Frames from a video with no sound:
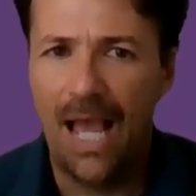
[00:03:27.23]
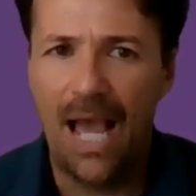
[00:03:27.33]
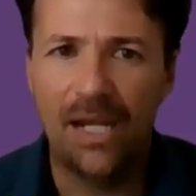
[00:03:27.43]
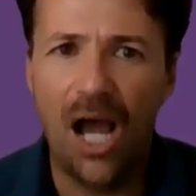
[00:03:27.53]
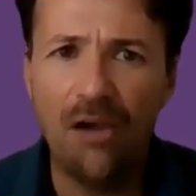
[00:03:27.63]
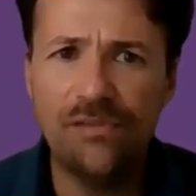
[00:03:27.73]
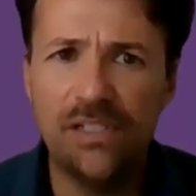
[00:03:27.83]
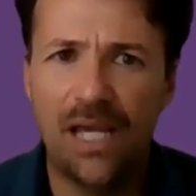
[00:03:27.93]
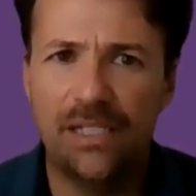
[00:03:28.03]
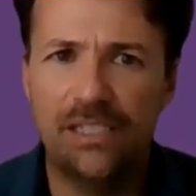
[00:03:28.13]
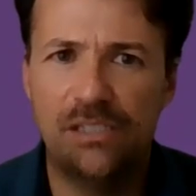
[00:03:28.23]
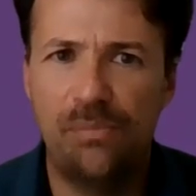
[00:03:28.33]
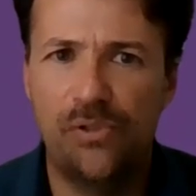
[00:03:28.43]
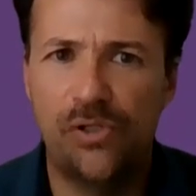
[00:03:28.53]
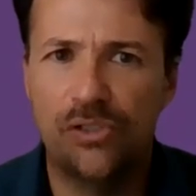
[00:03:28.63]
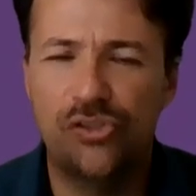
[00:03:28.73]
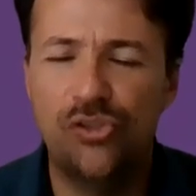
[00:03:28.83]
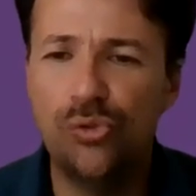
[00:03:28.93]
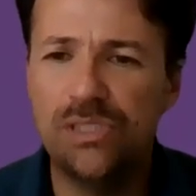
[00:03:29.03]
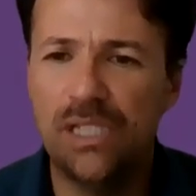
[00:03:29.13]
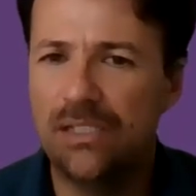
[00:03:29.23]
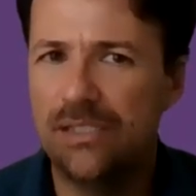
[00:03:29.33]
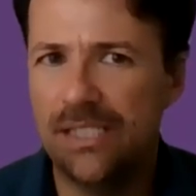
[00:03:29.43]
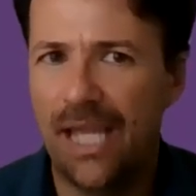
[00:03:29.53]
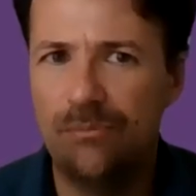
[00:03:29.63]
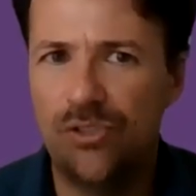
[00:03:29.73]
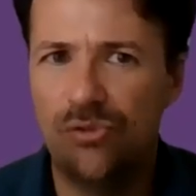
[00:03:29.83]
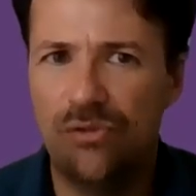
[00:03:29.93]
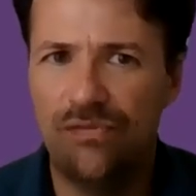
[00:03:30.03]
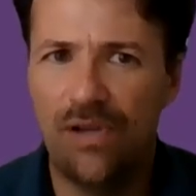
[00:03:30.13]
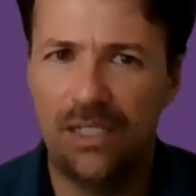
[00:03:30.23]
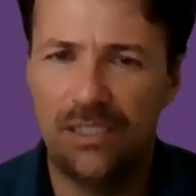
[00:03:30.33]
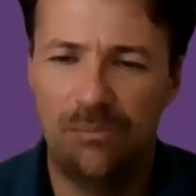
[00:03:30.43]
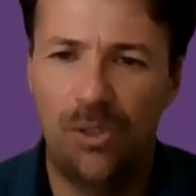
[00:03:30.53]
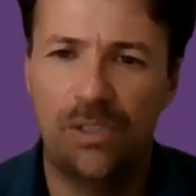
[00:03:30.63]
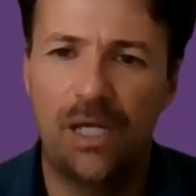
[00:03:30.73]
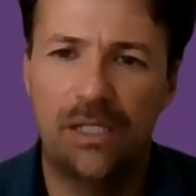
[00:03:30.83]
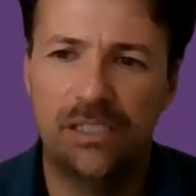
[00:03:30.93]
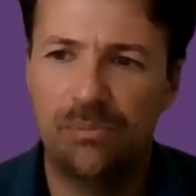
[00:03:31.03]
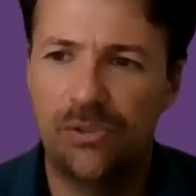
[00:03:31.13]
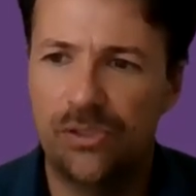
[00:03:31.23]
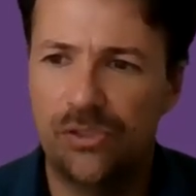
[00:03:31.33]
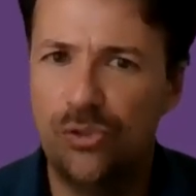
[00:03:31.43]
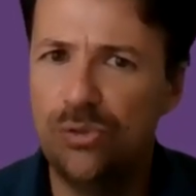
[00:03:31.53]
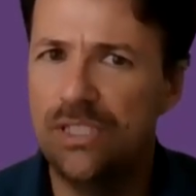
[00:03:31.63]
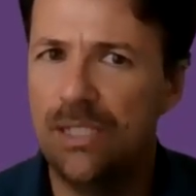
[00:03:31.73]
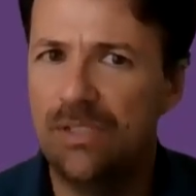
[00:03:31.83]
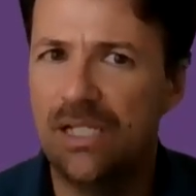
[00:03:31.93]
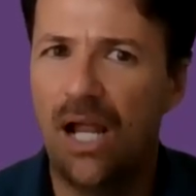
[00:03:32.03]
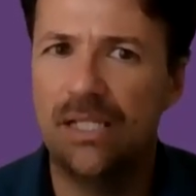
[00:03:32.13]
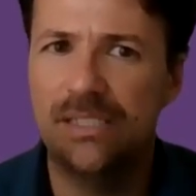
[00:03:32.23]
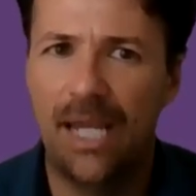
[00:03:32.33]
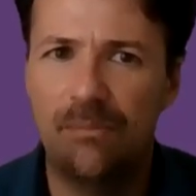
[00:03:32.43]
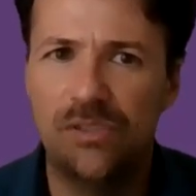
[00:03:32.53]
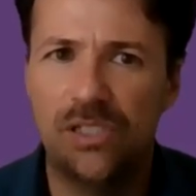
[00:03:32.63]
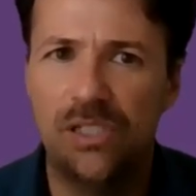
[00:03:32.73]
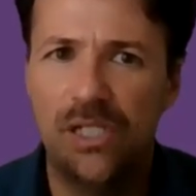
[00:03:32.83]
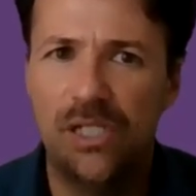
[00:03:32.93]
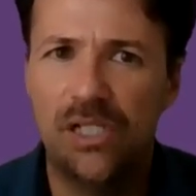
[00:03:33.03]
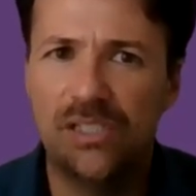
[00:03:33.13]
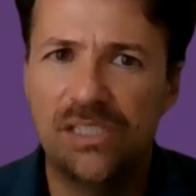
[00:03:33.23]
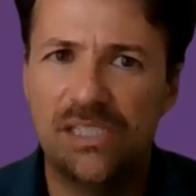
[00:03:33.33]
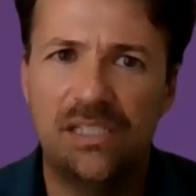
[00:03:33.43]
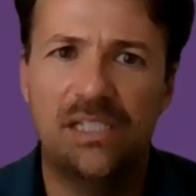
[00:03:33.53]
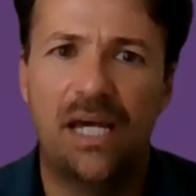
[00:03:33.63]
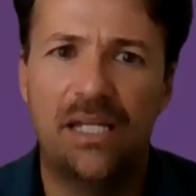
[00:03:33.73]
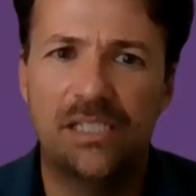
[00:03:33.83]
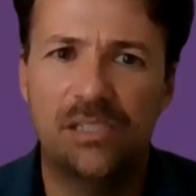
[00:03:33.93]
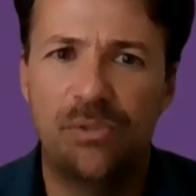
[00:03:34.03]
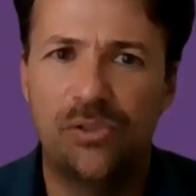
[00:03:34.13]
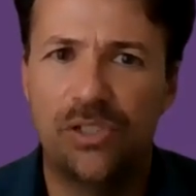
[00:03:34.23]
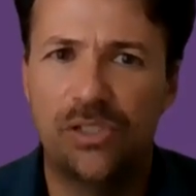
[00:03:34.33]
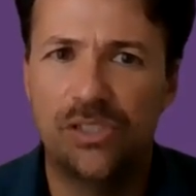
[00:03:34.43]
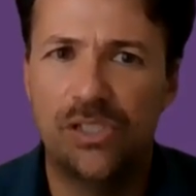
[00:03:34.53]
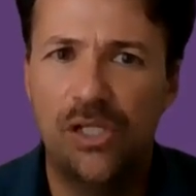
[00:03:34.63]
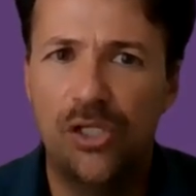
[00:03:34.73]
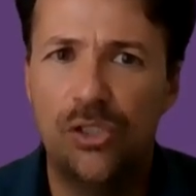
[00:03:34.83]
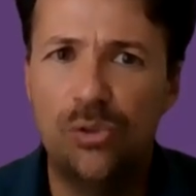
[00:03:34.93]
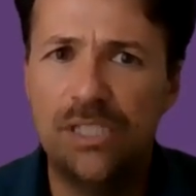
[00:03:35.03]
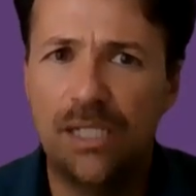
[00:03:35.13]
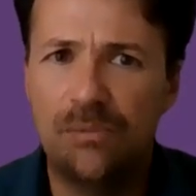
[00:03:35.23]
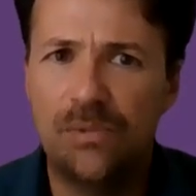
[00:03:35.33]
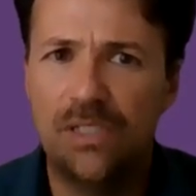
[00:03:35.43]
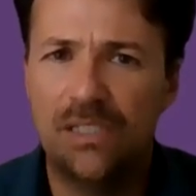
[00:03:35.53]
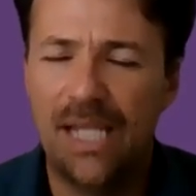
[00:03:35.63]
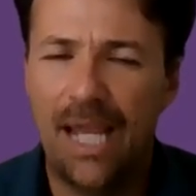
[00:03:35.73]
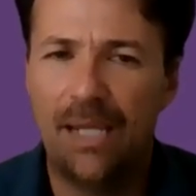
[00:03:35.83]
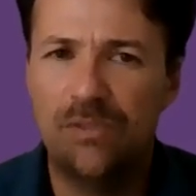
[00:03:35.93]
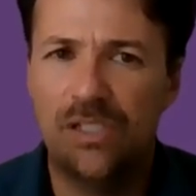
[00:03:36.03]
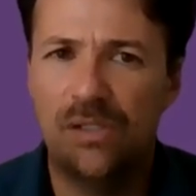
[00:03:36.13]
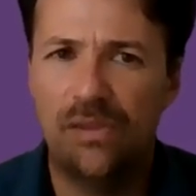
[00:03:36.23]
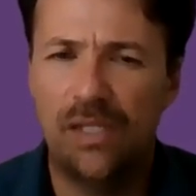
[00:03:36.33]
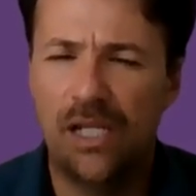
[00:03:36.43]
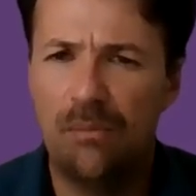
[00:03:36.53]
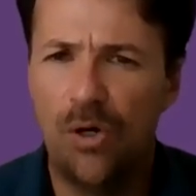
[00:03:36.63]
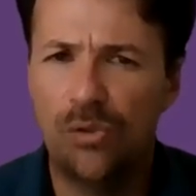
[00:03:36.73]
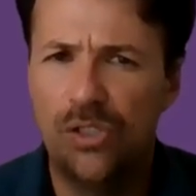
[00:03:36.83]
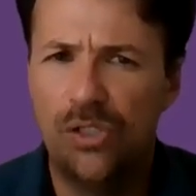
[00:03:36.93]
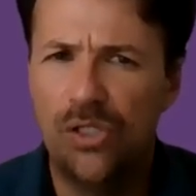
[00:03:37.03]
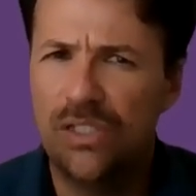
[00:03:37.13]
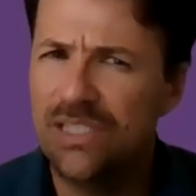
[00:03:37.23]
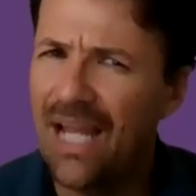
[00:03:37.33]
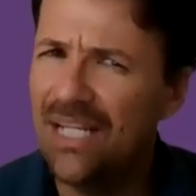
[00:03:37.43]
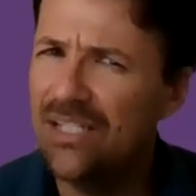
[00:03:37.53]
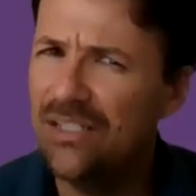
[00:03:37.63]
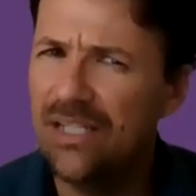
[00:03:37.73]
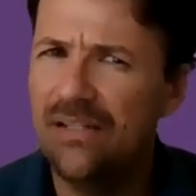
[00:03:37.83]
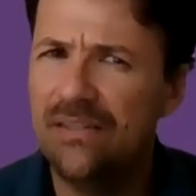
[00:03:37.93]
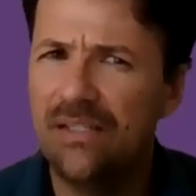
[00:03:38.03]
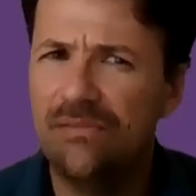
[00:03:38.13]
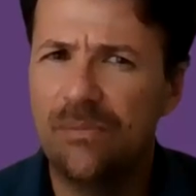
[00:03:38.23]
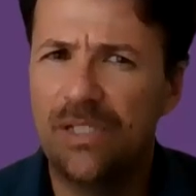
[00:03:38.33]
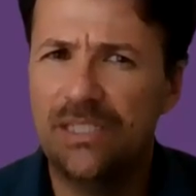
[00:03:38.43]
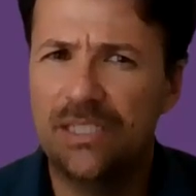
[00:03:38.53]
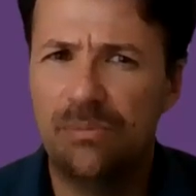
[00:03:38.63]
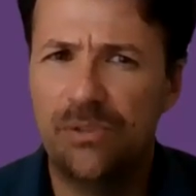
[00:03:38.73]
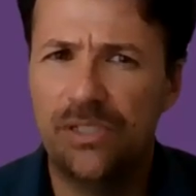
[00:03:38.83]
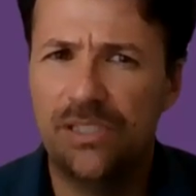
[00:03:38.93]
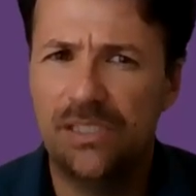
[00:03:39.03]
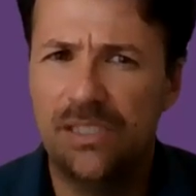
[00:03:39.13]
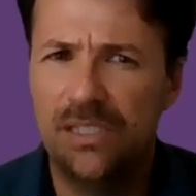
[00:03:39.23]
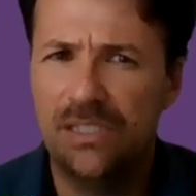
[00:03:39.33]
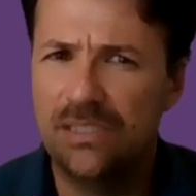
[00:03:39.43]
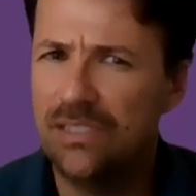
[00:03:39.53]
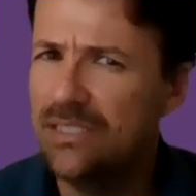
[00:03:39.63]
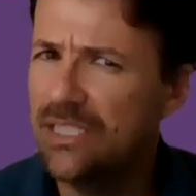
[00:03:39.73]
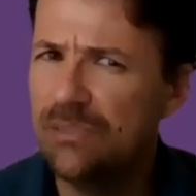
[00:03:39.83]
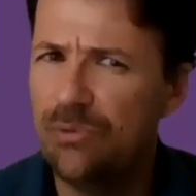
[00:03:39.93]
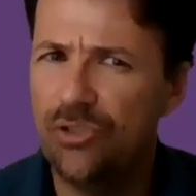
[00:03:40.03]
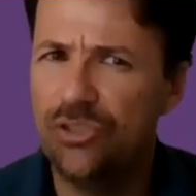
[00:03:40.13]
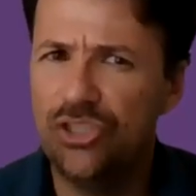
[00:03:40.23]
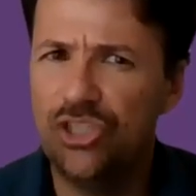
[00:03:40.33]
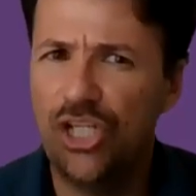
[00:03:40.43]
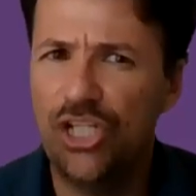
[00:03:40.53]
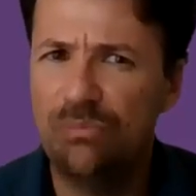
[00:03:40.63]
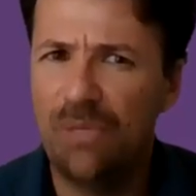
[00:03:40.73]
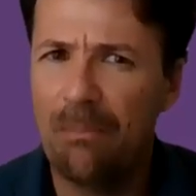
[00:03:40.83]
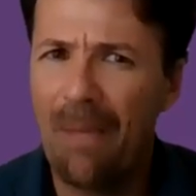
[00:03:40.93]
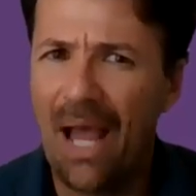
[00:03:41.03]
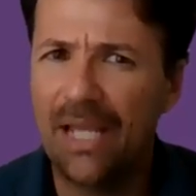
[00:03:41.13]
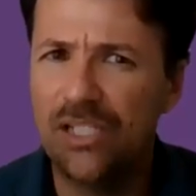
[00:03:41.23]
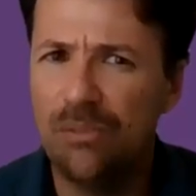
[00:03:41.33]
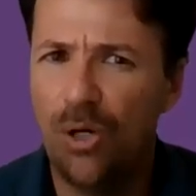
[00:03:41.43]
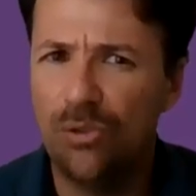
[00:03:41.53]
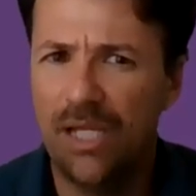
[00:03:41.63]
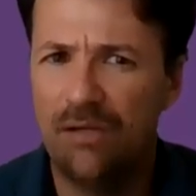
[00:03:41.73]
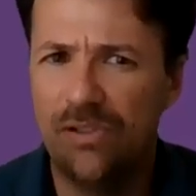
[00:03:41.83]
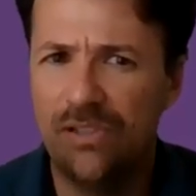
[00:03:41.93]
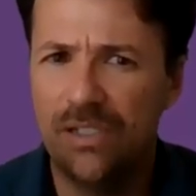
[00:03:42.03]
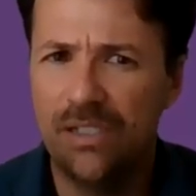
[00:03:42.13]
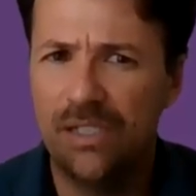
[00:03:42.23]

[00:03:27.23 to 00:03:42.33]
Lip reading: And after that experience, you take the time to reflect about that experience. You take the time to consider that experience. You take the time to think about, did I learn anything from this experience? Did this experience change my mind about everything?